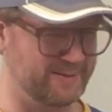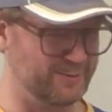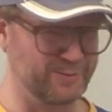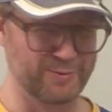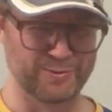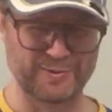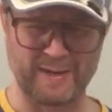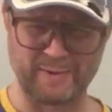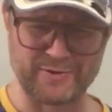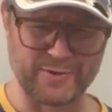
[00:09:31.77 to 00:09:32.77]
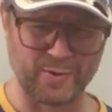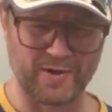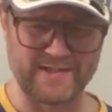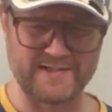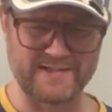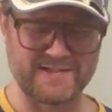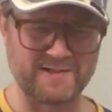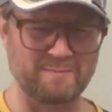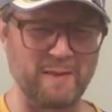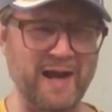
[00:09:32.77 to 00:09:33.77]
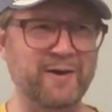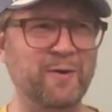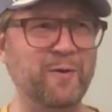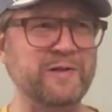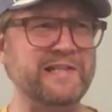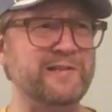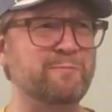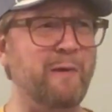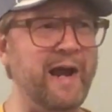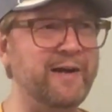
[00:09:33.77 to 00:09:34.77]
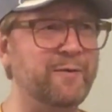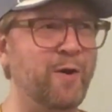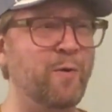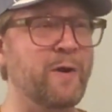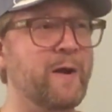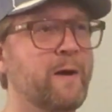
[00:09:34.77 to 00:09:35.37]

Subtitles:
I'm not sure, is this macro, is this micro?